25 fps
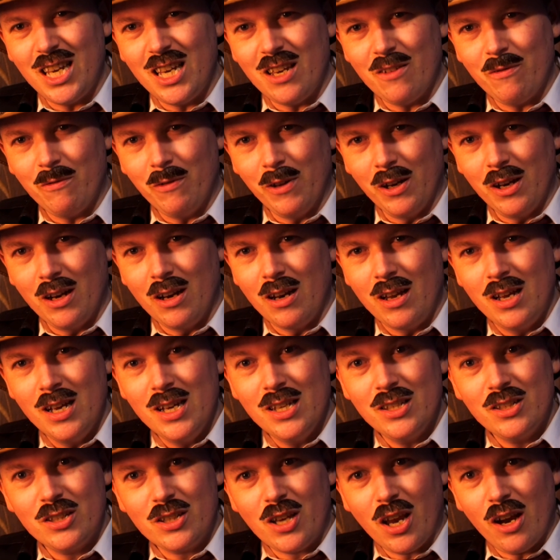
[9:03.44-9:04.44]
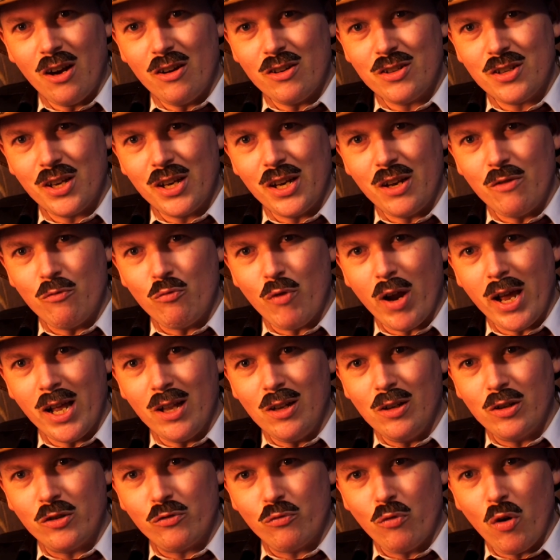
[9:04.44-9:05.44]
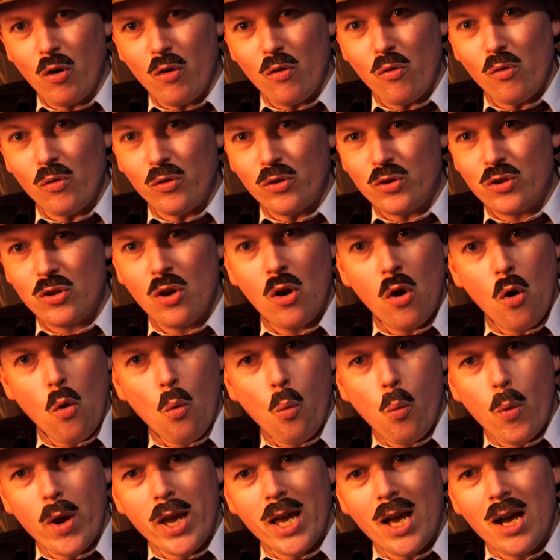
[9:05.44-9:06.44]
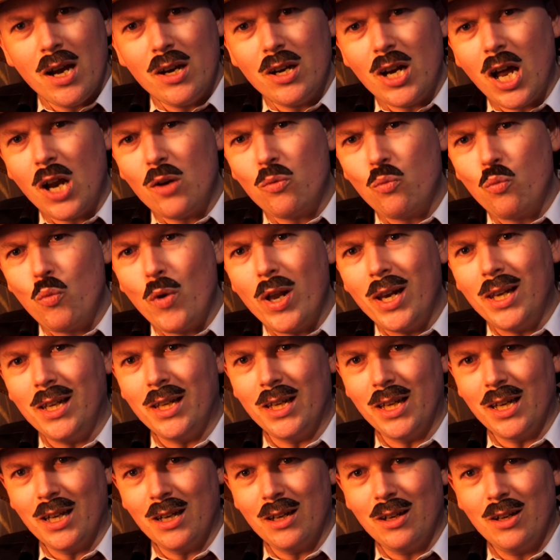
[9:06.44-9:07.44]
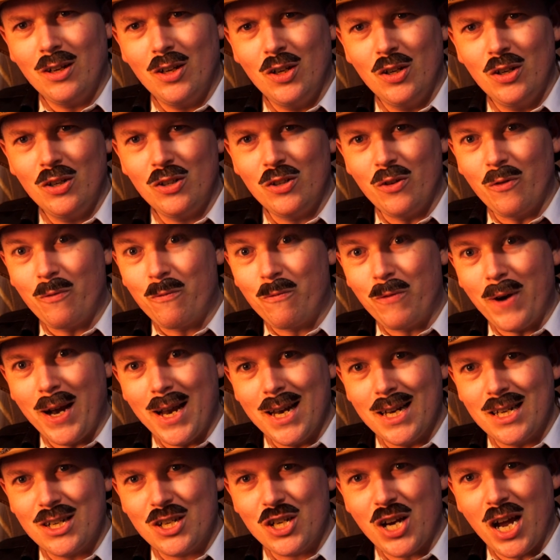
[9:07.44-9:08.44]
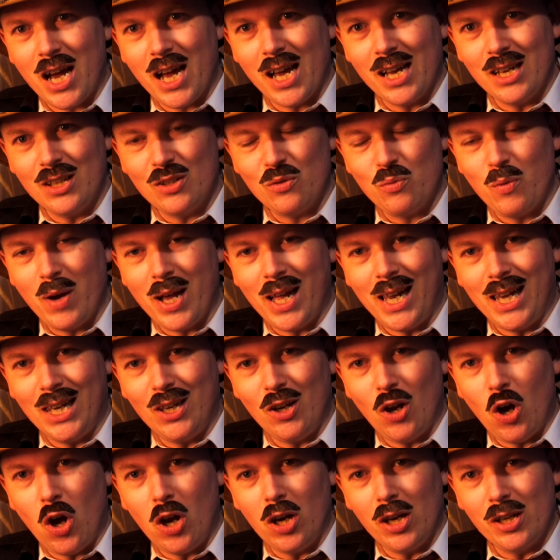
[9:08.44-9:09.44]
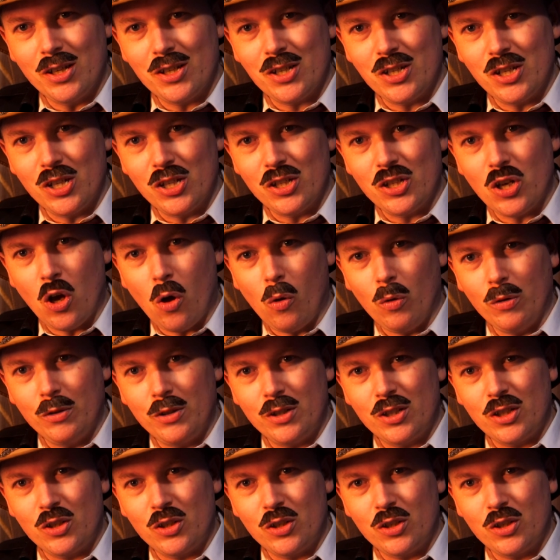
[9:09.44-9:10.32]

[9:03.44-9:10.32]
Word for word: even. Scarce any railed roads. We are not willing a franchise where lawlessness holds